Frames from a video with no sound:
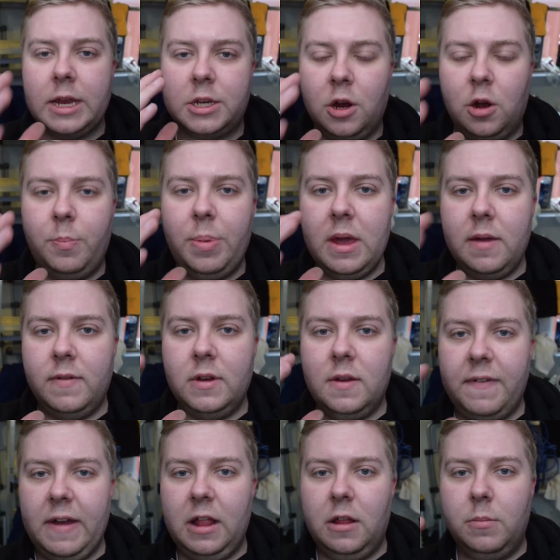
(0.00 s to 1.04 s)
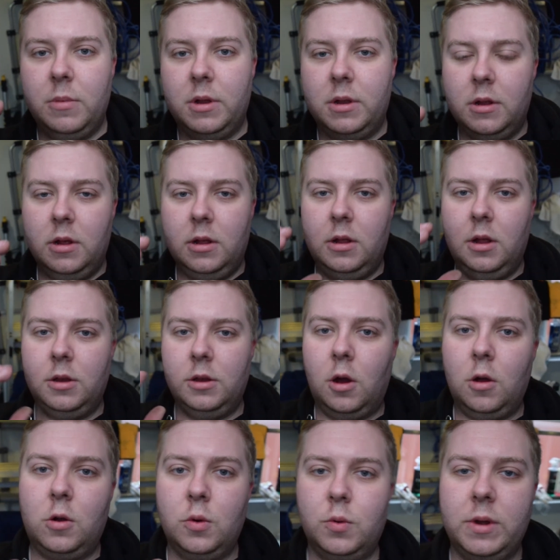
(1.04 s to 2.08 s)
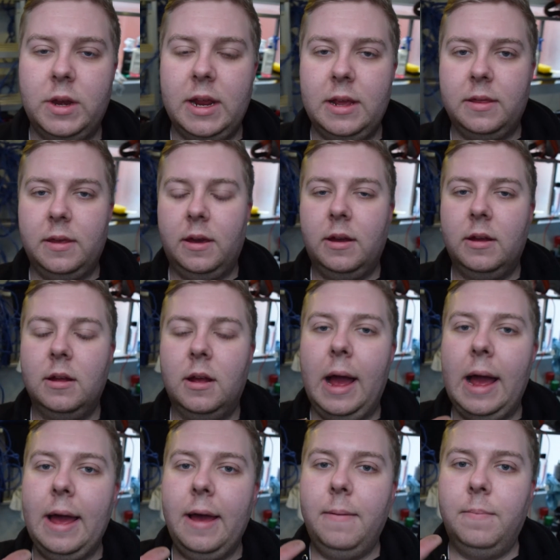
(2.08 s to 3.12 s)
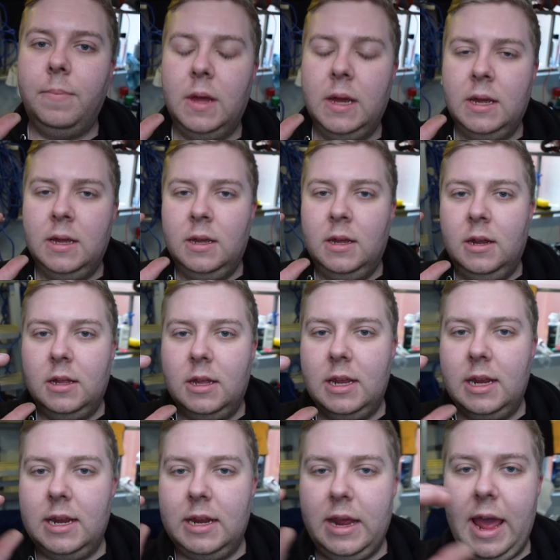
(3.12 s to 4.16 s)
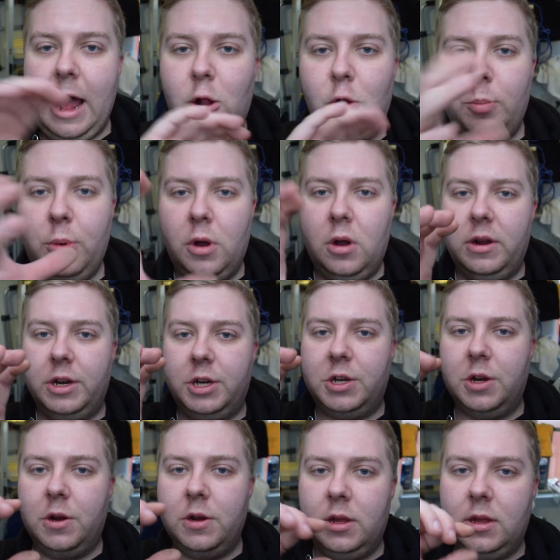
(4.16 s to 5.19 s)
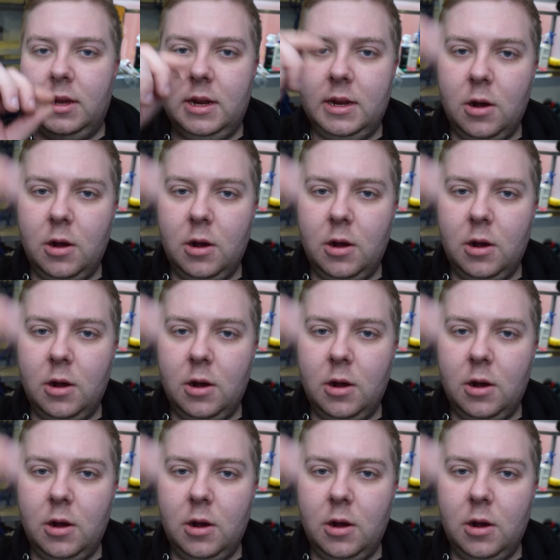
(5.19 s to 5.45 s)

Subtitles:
so a bit of a development, and not a good one either. The elbow, and I showed you the